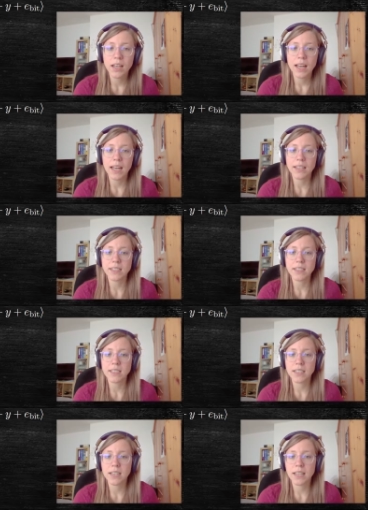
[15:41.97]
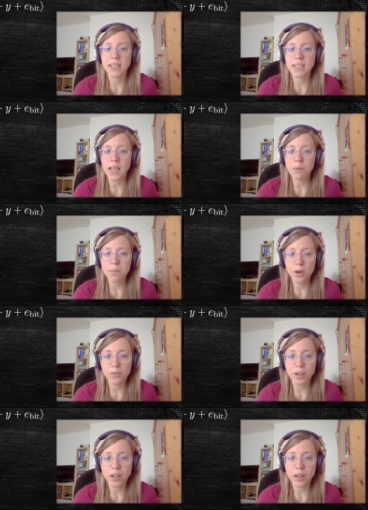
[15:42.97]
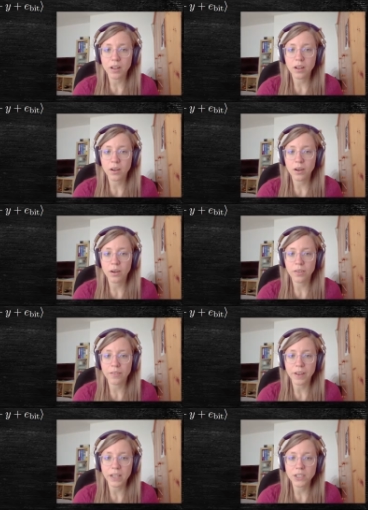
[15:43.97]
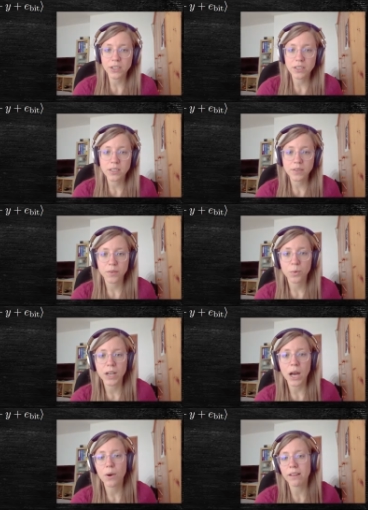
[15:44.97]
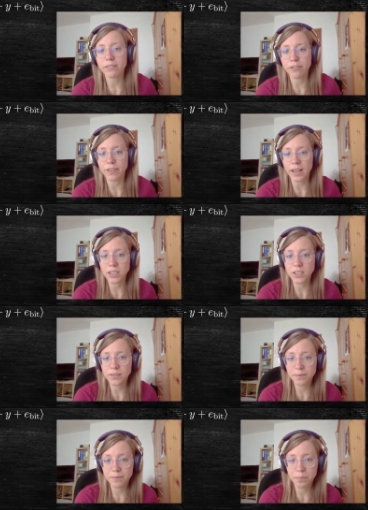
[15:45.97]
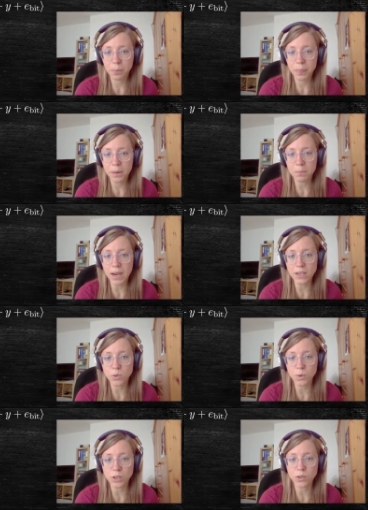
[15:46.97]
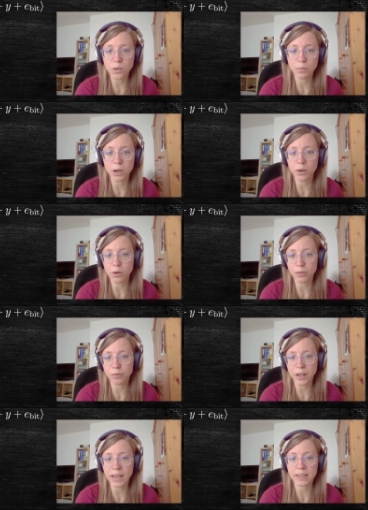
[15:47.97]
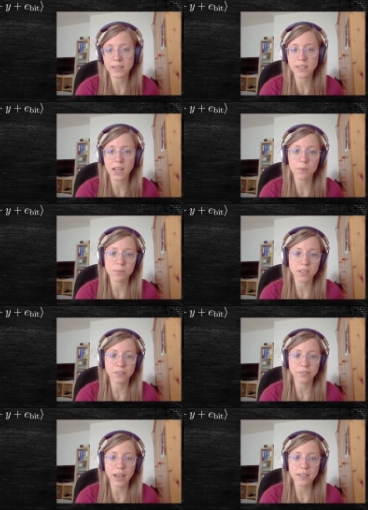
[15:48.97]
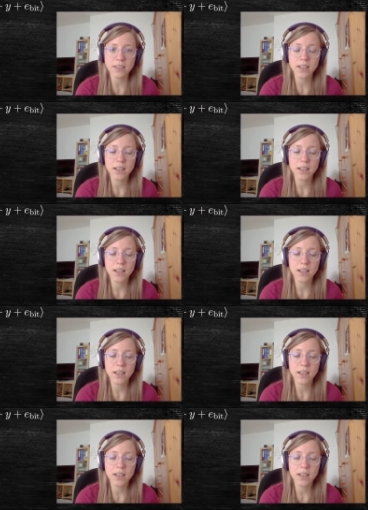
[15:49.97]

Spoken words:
And in the sum over all the vectors, we now have a factor, -1 to the power of x times e phase.